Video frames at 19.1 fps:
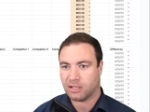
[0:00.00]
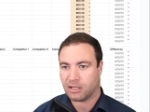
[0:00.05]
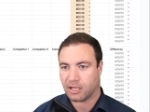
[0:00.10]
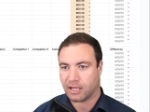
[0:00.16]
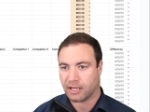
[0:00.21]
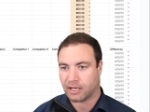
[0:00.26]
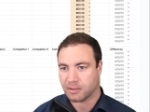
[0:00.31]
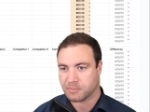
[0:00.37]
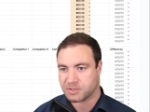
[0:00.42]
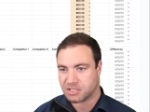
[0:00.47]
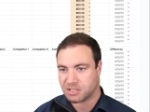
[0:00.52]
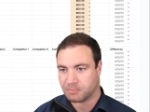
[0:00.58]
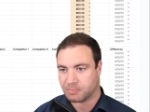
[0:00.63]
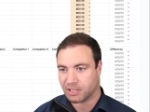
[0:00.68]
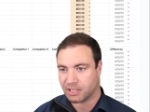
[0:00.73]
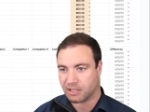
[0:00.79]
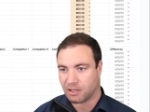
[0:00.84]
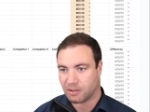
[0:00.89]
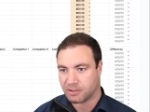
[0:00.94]
and I'm
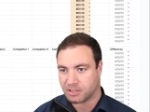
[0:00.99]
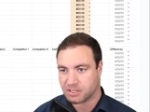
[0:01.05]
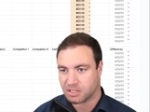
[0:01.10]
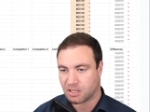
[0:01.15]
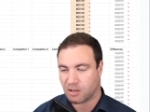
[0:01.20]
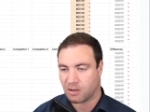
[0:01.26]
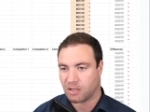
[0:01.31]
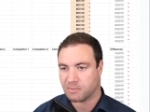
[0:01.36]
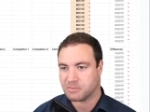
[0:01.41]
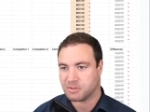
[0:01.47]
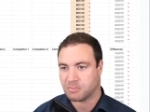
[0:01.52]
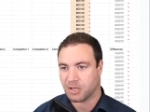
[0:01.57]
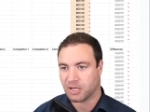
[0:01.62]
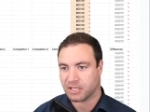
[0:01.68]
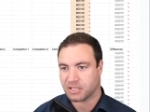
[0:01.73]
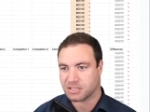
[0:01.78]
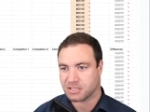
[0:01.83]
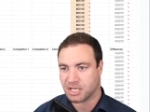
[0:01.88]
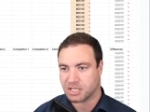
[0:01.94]
simply going to go up to my
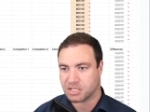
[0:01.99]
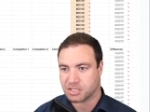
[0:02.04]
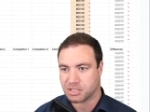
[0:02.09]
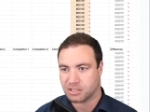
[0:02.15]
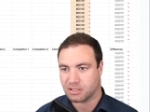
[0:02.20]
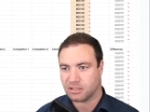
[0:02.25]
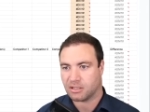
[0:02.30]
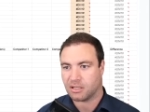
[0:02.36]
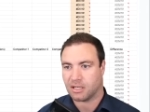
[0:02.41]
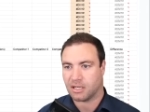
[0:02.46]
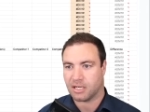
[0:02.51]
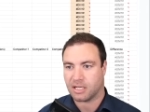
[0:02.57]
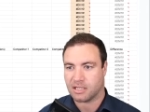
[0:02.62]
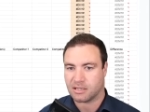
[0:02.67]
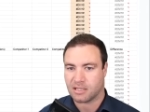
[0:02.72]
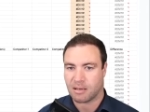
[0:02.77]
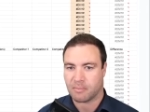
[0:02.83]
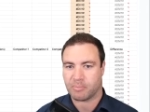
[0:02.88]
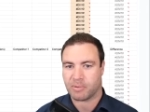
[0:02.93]
extension and hit
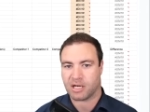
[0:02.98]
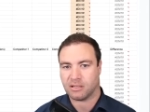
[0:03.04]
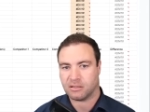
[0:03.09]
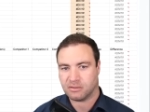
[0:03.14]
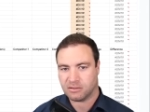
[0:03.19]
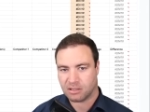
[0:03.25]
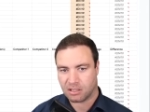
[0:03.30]
that button.